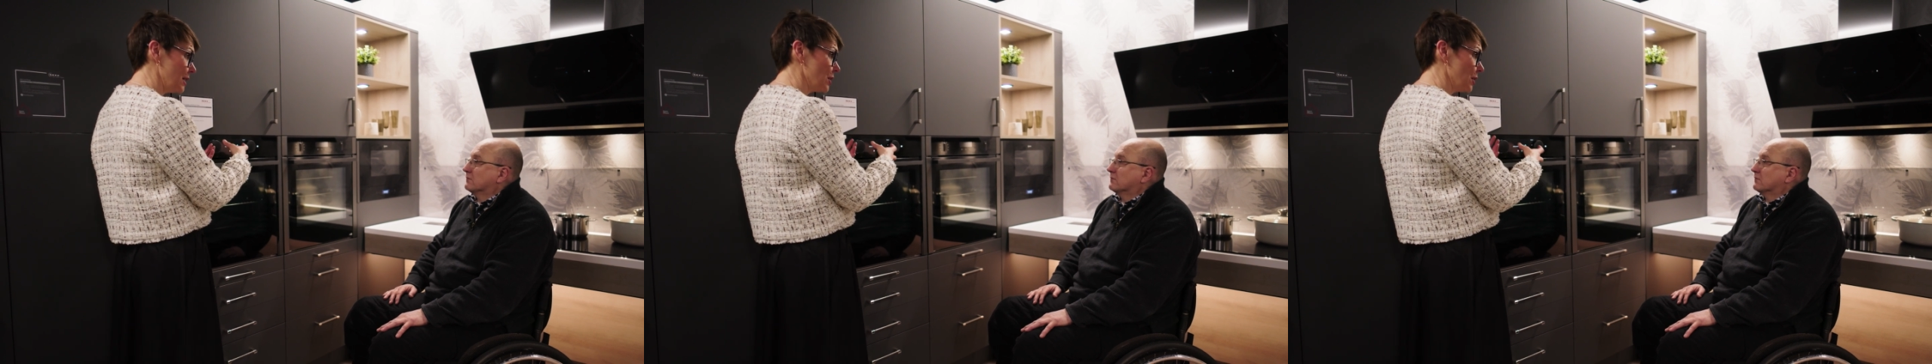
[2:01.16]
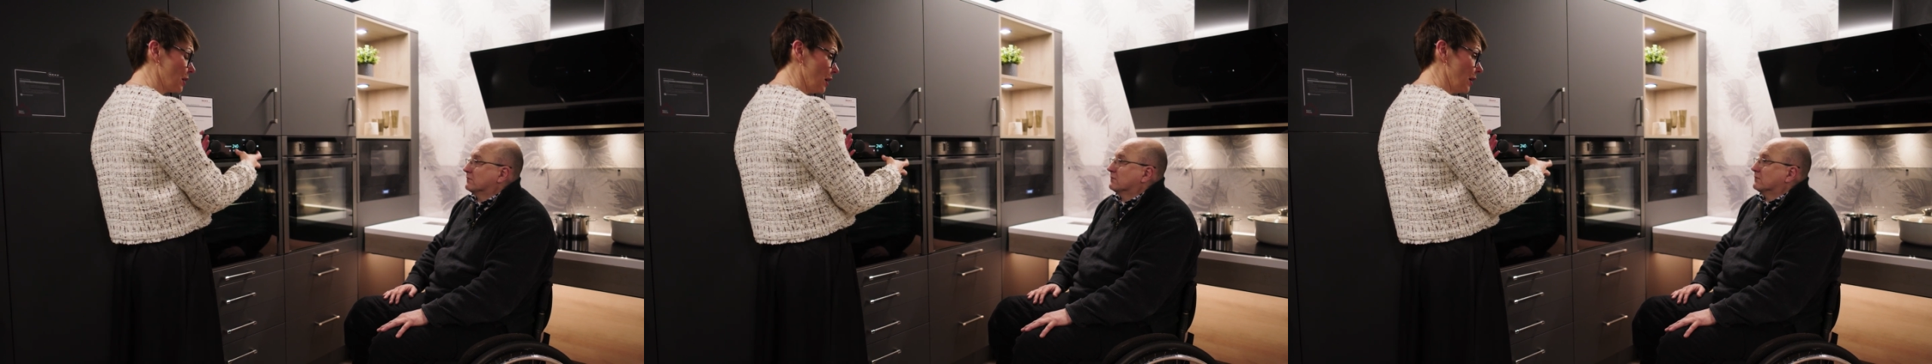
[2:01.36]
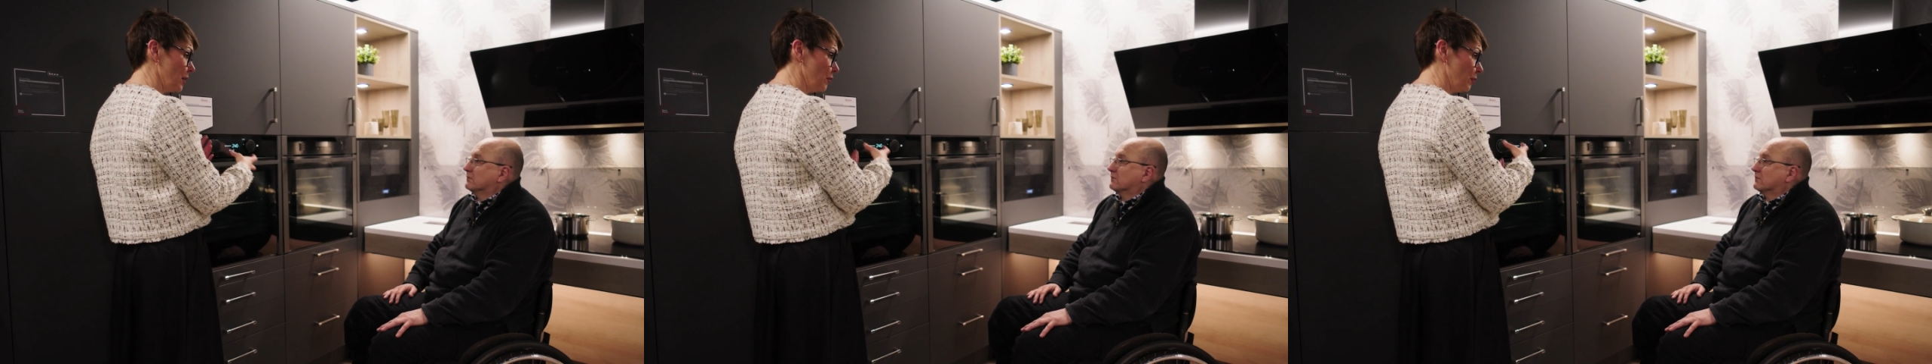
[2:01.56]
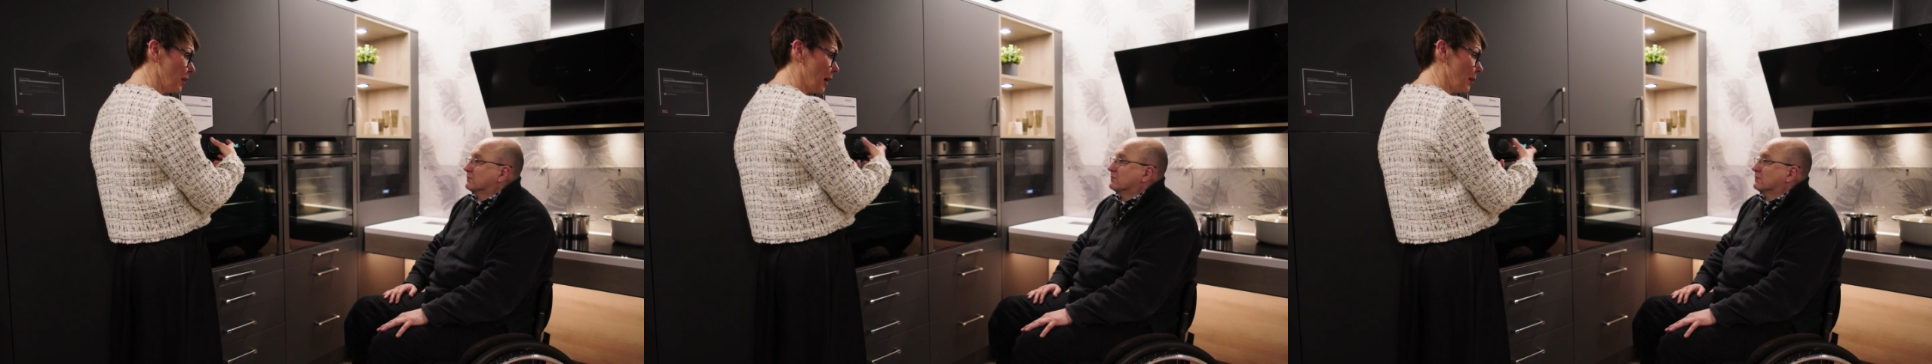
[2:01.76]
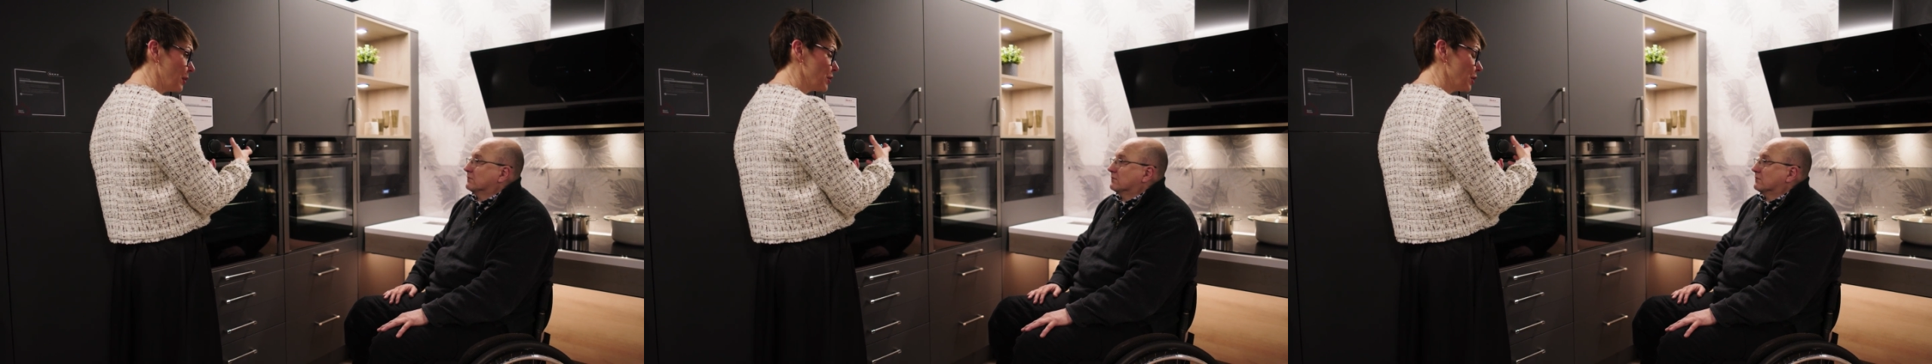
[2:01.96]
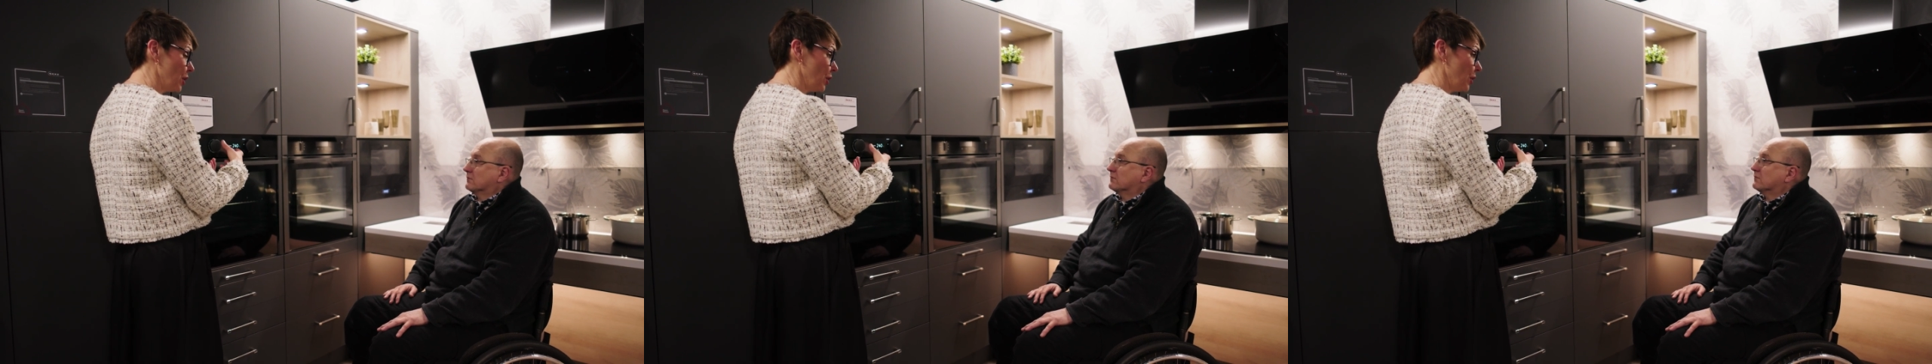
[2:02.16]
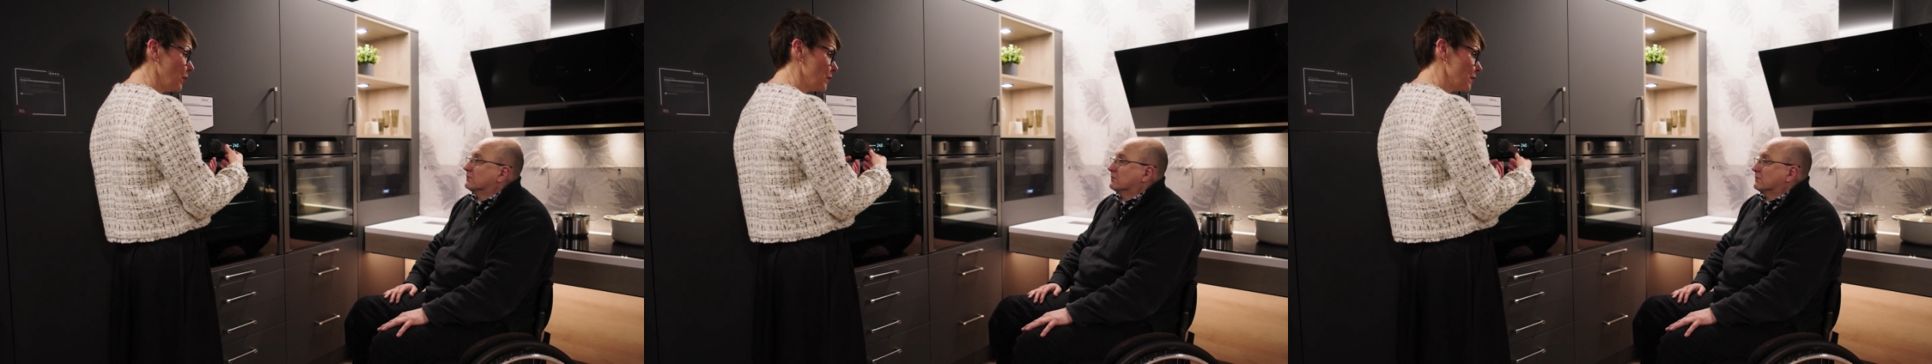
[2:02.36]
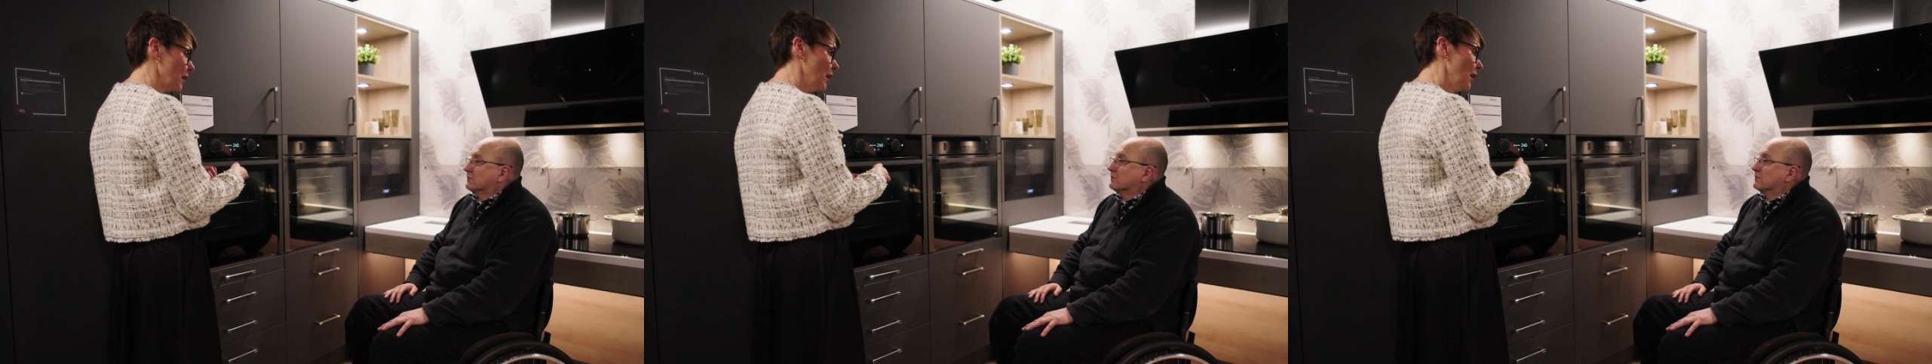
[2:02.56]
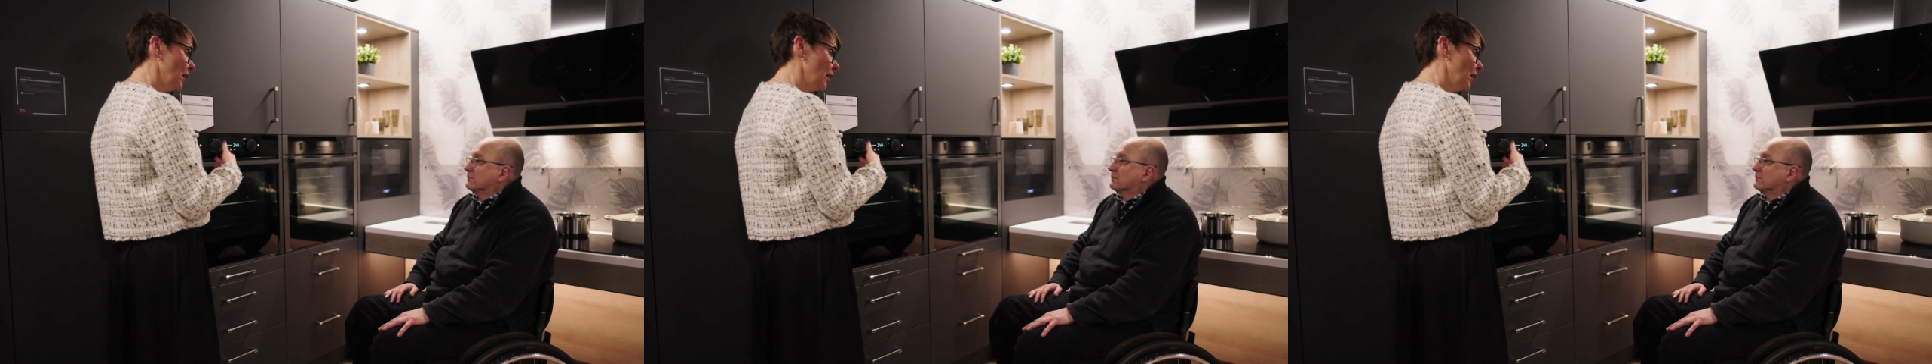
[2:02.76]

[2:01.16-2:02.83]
to kind of be able to use.